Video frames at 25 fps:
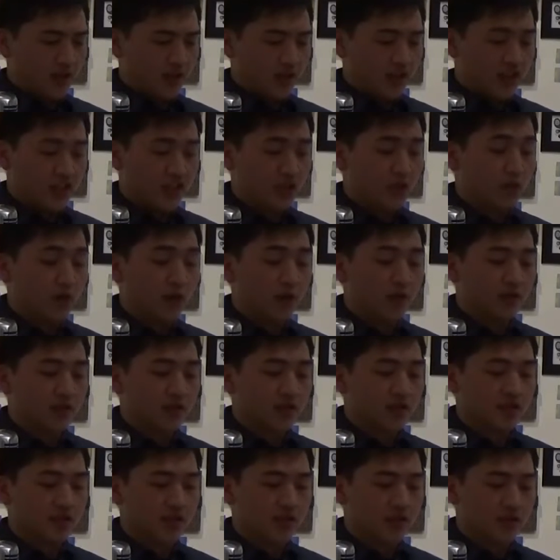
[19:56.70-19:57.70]
He
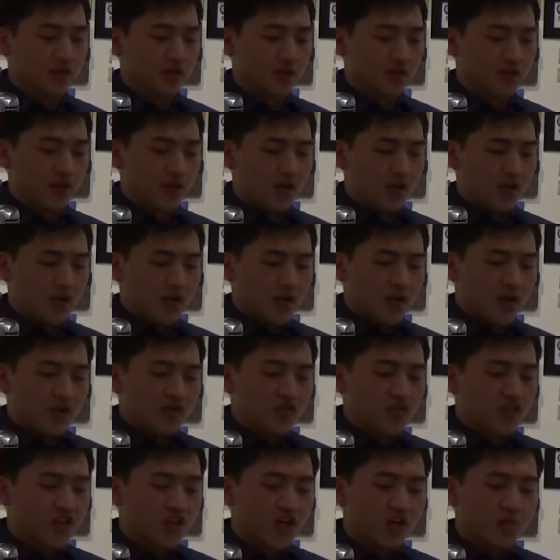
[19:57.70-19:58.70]
wrote,
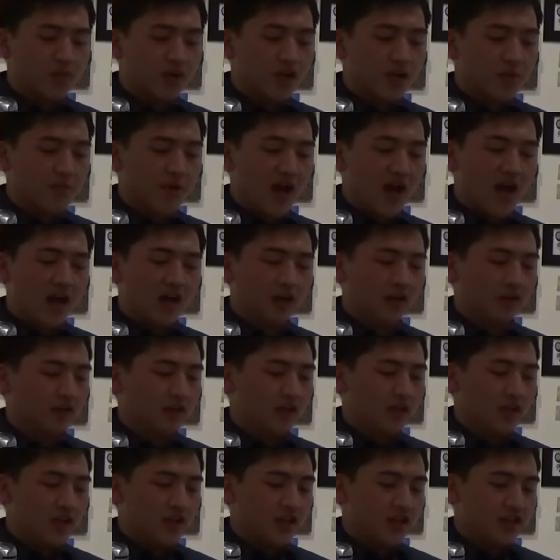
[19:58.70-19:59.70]
Chairman Mao
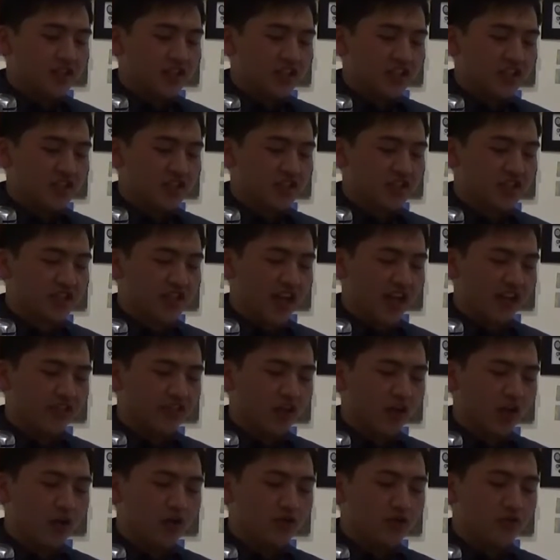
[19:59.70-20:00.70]
teaches that
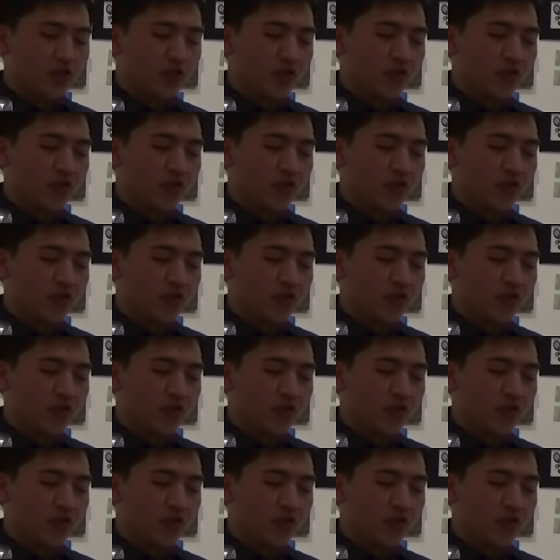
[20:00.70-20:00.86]
those who